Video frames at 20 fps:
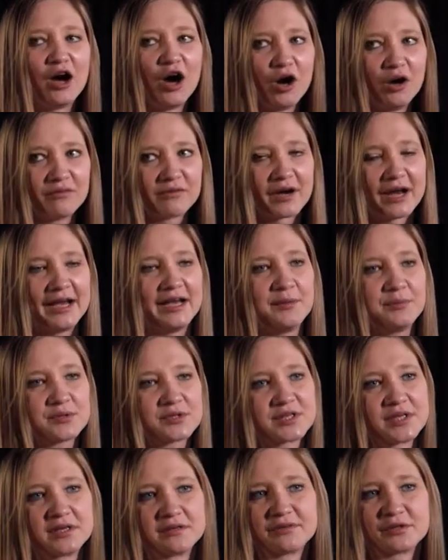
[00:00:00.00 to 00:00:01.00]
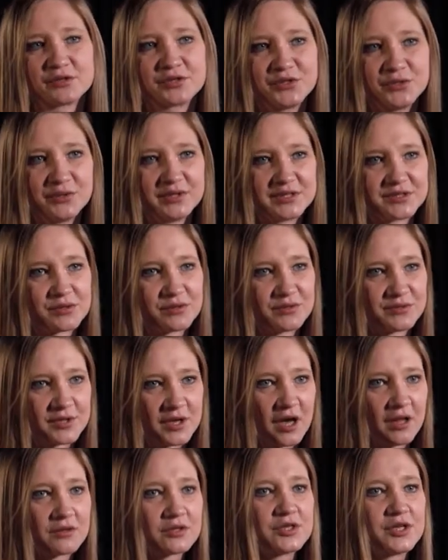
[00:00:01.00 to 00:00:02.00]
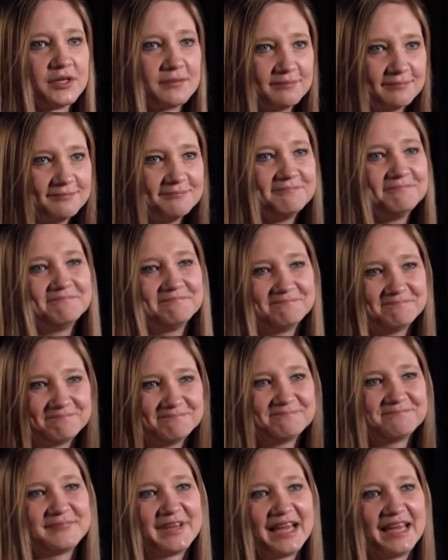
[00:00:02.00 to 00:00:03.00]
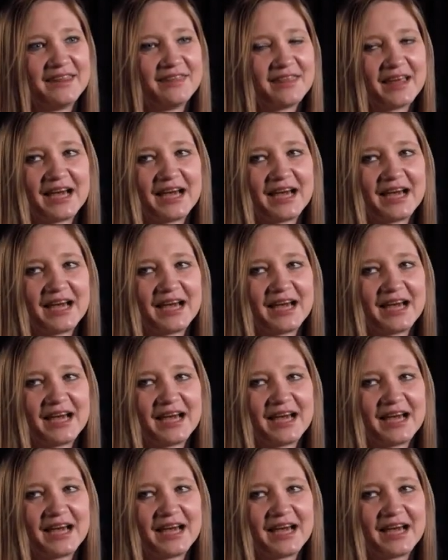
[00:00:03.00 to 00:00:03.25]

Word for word: Over 80% of her students are on scholarship. And